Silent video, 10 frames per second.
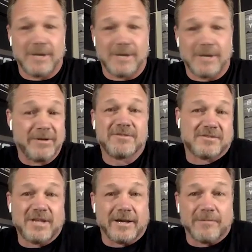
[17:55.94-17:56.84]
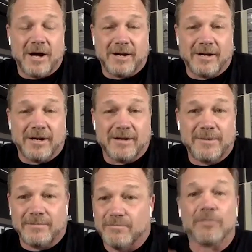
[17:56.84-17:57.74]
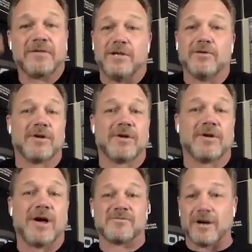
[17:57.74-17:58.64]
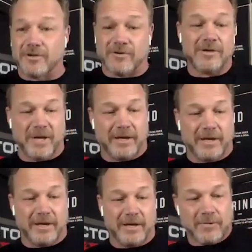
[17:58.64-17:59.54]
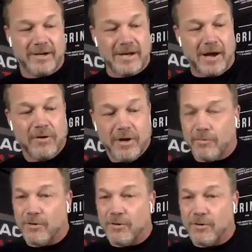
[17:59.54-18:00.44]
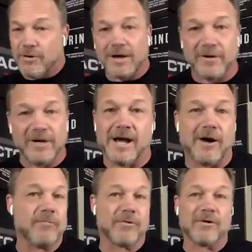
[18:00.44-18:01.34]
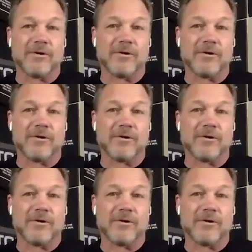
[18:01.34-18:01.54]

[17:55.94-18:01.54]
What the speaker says: I mean, just think about it. I mean, both of you guys I'm talking to and me right now, we're not freaking out.